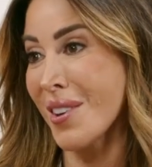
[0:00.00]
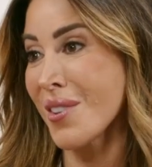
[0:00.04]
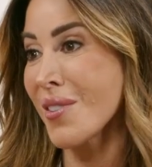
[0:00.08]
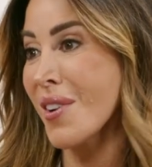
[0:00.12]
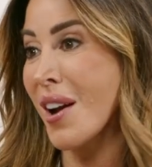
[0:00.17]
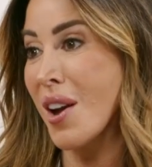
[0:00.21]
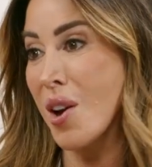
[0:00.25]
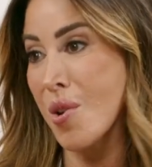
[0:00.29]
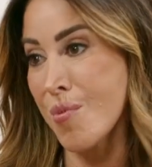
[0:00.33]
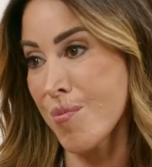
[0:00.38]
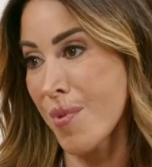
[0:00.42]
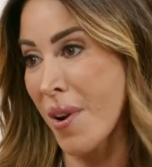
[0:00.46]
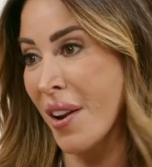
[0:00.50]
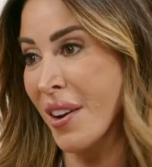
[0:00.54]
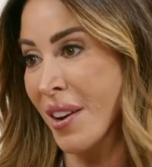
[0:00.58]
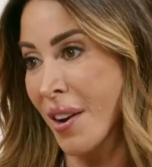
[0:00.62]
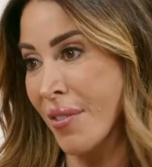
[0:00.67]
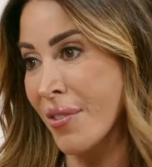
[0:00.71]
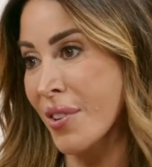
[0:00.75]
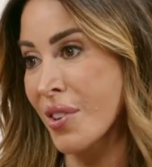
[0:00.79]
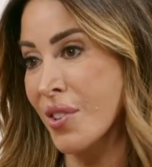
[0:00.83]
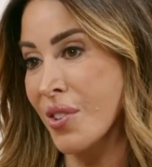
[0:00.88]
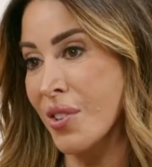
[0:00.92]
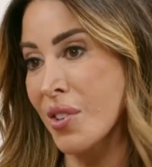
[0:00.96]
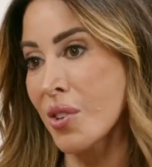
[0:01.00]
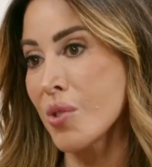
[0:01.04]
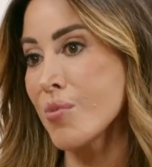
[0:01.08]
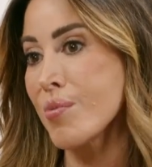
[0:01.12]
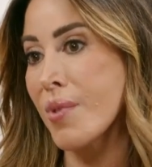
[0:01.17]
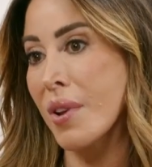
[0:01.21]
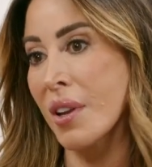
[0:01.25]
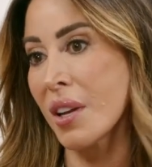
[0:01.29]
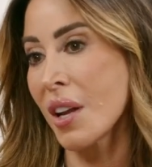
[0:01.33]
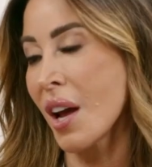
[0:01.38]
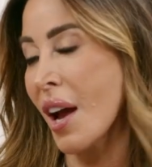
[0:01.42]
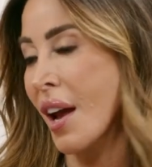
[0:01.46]
I hope I never do,
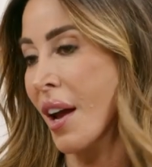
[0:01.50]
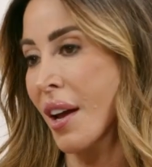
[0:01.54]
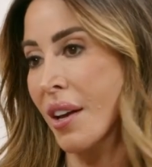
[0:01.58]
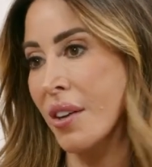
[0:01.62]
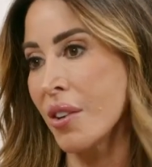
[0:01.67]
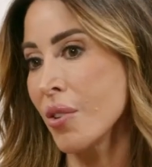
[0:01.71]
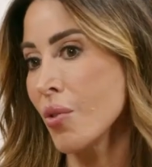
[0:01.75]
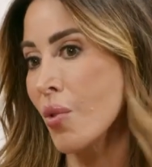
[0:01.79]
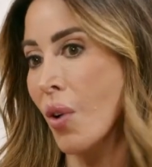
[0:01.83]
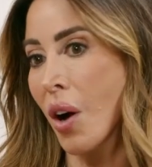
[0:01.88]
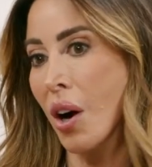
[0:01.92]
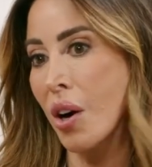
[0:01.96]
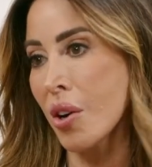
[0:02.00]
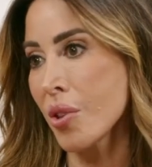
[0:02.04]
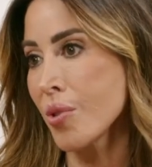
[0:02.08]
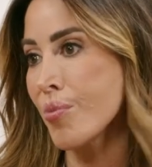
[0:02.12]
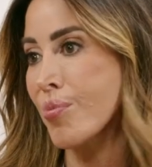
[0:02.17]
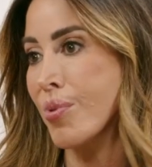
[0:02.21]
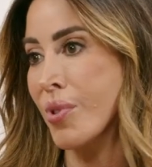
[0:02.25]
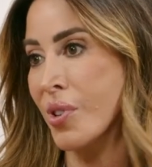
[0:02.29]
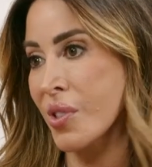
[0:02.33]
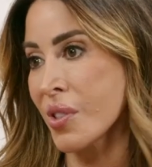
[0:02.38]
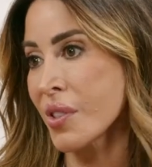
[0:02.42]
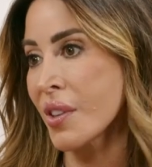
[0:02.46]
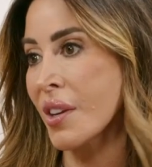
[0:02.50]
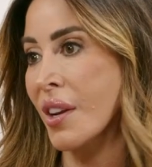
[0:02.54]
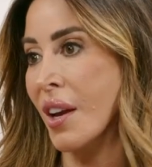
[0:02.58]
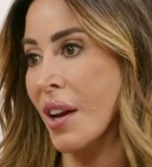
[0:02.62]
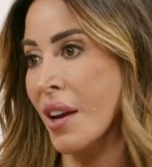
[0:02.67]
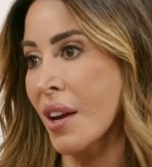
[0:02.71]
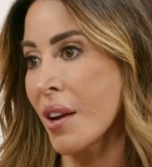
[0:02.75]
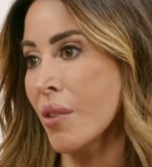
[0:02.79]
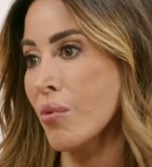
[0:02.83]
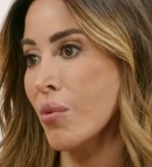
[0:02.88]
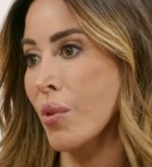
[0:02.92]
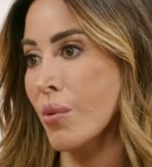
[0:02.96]
but you are the person
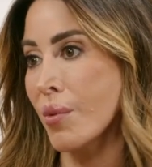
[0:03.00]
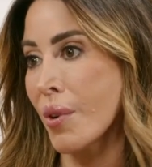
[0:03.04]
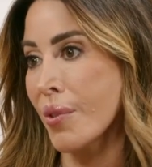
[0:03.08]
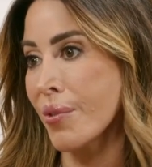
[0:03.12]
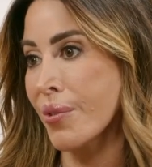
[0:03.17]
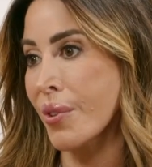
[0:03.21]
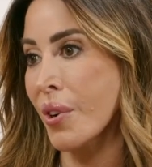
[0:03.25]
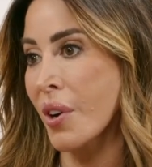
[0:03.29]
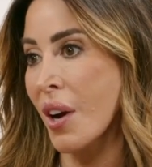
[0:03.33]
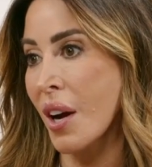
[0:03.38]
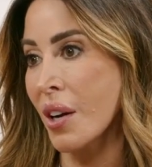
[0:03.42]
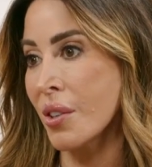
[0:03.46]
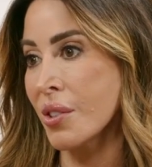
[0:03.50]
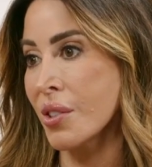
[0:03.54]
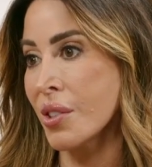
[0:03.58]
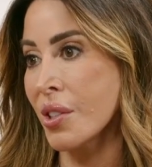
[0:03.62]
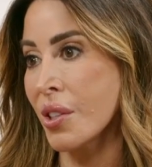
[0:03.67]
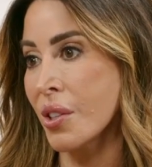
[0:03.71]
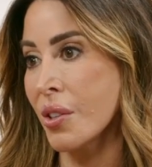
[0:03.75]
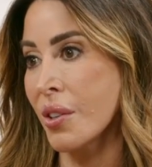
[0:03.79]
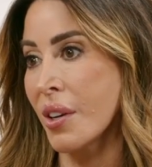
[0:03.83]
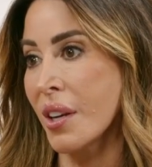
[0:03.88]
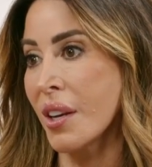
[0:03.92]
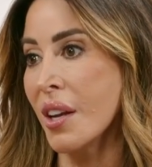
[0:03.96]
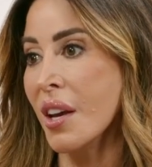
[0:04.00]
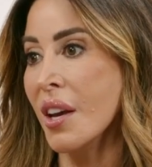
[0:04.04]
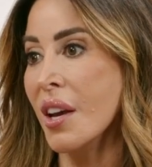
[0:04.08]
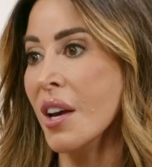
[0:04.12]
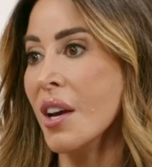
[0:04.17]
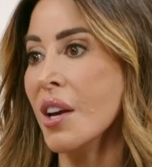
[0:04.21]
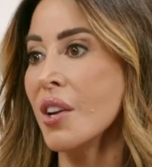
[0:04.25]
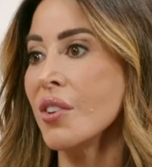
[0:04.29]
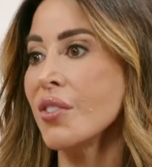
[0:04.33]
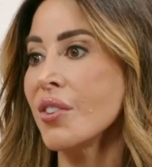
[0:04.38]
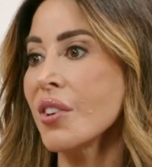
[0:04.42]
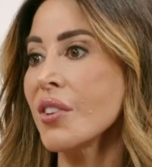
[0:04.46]
I will refer out to. And
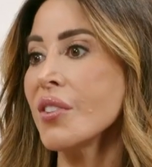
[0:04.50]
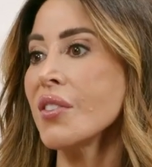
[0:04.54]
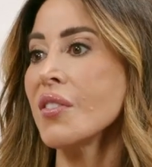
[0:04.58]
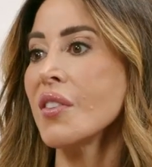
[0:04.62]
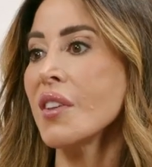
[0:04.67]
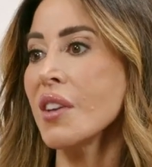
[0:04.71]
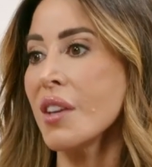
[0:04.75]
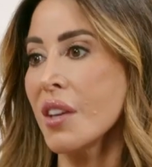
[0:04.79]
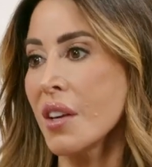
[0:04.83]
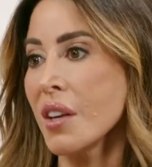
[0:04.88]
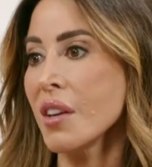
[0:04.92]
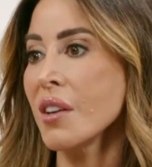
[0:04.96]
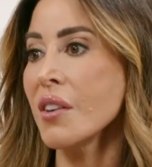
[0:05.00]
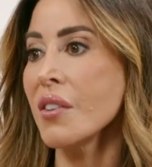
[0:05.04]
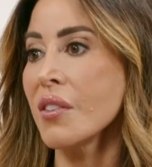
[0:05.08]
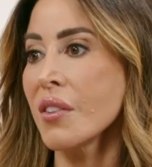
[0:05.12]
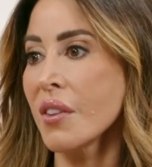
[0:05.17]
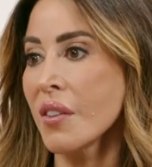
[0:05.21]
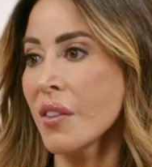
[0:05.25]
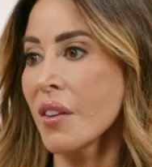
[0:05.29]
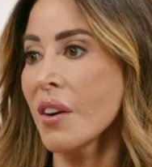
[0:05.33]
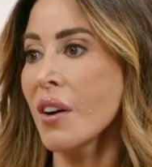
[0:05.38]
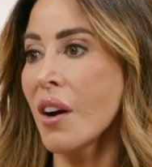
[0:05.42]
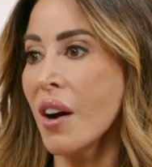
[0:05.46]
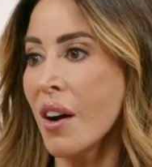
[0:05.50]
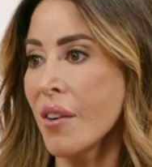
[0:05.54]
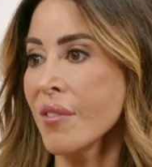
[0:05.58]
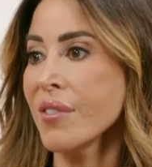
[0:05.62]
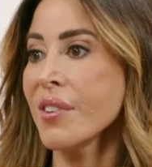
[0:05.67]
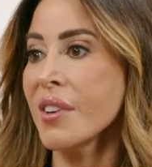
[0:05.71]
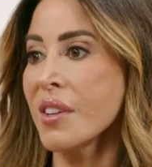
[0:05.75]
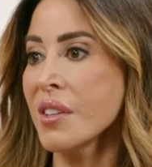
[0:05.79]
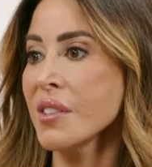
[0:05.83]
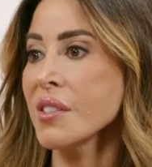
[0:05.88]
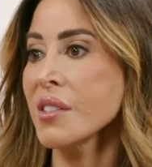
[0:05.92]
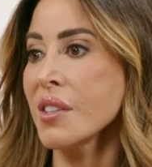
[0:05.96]
just the ease and the
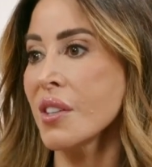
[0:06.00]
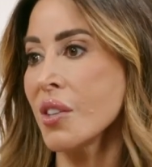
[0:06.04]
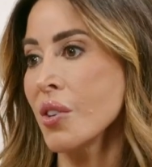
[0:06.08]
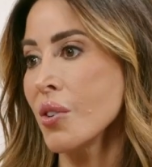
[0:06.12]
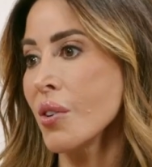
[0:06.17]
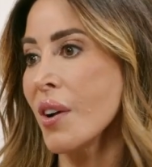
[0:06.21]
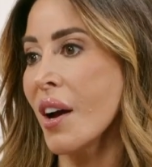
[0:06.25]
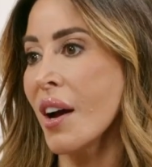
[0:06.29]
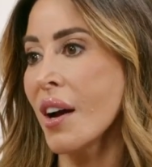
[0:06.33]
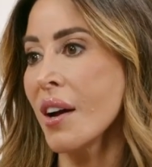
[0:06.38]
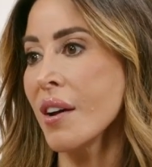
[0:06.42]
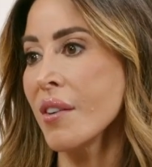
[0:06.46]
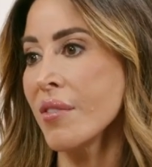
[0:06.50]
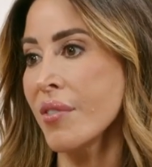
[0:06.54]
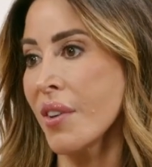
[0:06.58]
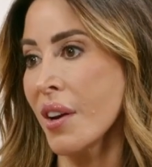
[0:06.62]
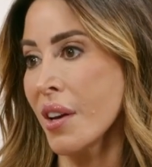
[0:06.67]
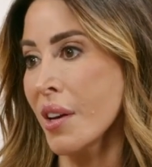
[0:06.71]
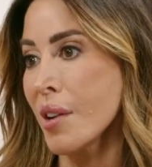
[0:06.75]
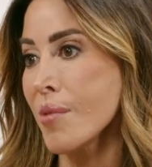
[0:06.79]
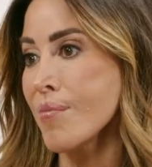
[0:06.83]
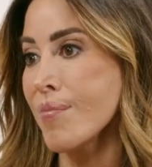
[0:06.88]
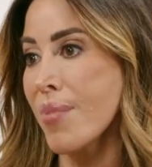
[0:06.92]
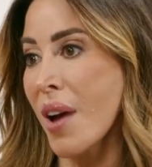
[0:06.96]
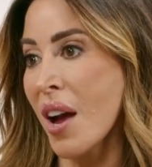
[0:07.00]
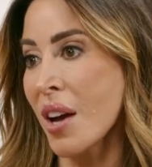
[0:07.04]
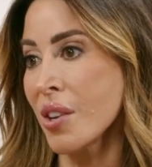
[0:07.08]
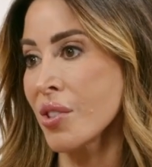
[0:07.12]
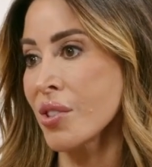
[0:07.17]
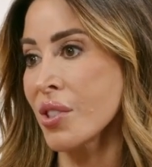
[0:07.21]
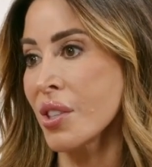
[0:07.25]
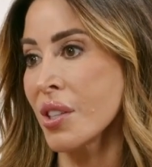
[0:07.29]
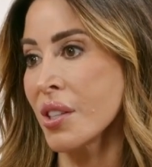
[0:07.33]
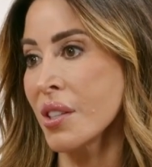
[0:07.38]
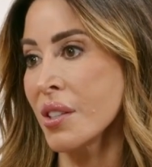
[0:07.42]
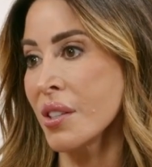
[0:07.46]
confidence that you have, and
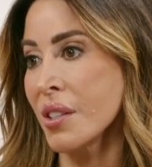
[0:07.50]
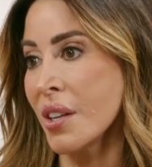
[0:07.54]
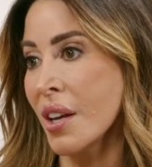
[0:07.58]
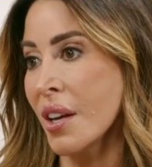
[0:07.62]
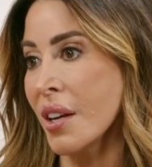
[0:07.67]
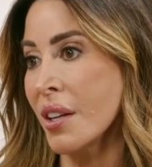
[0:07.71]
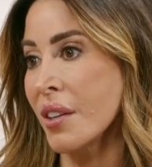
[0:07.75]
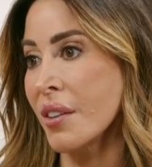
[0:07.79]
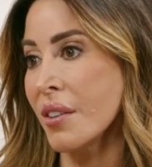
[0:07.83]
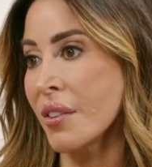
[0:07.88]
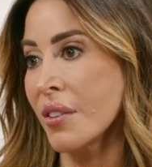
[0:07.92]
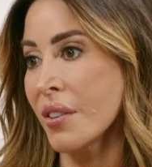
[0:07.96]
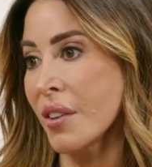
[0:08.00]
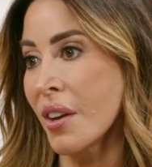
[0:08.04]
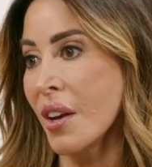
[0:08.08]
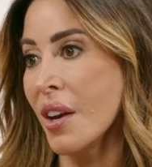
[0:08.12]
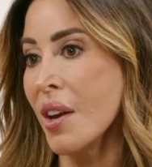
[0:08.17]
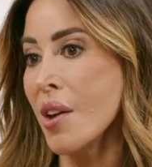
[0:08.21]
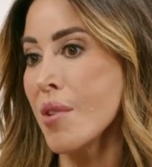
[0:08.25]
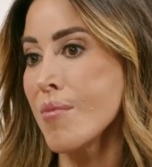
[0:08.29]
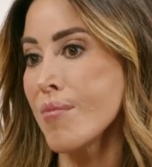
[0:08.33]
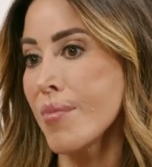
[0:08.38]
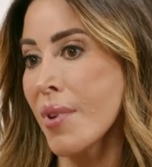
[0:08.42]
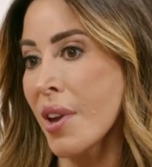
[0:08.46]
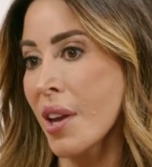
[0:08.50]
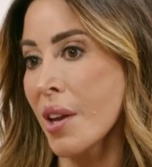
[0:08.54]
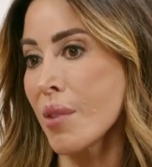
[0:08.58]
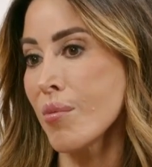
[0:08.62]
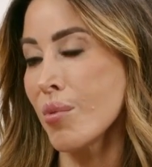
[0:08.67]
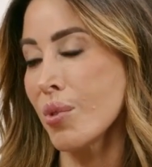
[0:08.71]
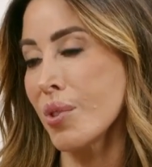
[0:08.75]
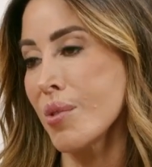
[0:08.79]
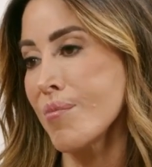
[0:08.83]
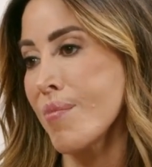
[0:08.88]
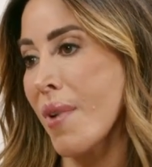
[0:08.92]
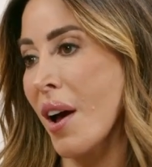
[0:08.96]
compassion, and being able
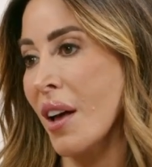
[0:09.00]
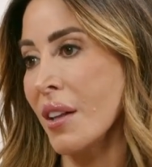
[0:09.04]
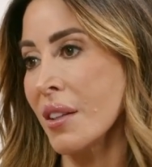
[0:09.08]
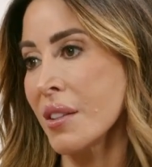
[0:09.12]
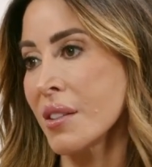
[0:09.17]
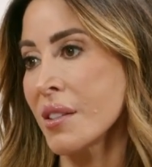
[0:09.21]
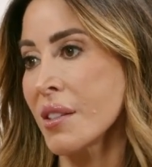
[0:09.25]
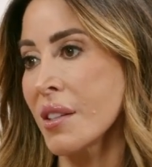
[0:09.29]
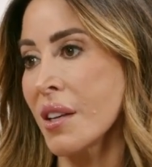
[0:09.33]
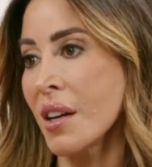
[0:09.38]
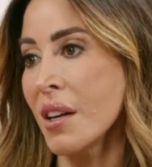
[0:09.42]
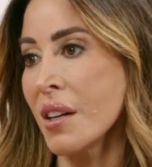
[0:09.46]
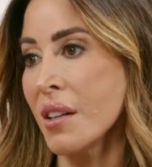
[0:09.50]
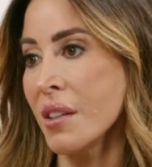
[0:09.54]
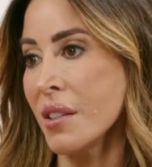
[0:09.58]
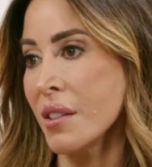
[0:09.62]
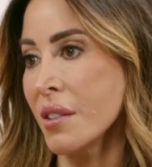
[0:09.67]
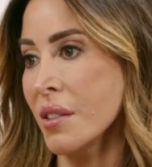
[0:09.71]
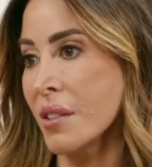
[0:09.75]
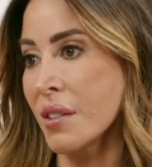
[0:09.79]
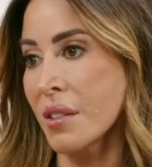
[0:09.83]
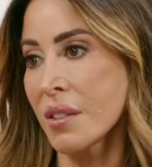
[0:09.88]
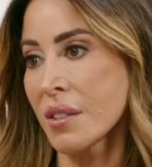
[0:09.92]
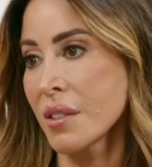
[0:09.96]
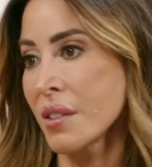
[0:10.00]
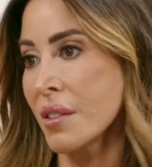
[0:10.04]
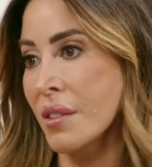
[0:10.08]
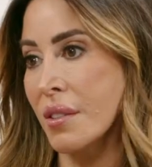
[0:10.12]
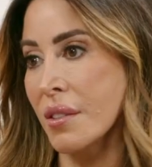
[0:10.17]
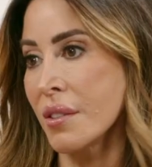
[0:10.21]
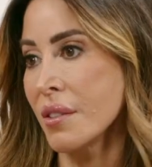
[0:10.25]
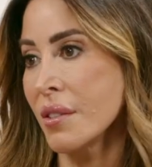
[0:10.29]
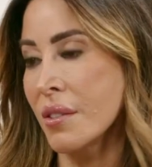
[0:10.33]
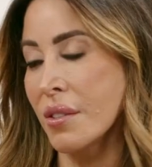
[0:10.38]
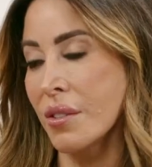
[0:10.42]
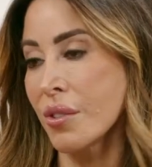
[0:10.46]
to balance that is
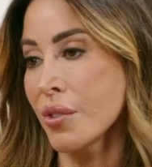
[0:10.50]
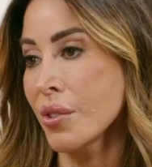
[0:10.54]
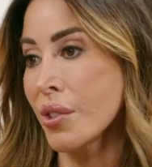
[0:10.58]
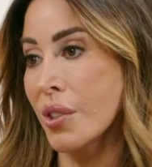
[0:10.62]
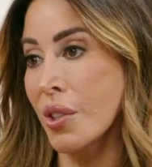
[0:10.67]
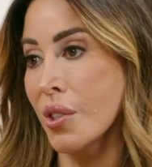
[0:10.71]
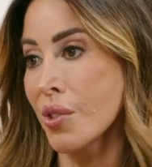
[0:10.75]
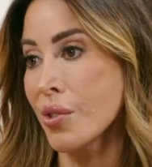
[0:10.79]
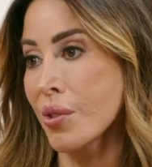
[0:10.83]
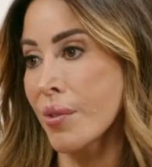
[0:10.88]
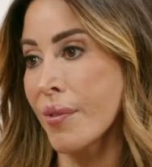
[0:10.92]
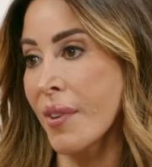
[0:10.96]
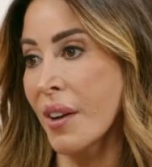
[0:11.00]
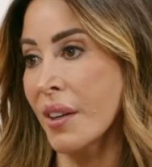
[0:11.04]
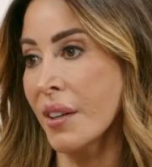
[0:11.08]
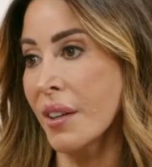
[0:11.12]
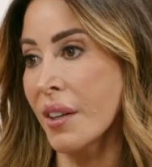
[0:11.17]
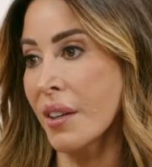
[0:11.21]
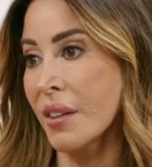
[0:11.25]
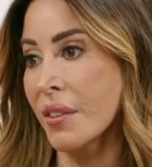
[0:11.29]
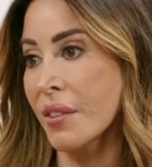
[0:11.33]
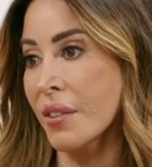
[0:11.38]
truly tremendous.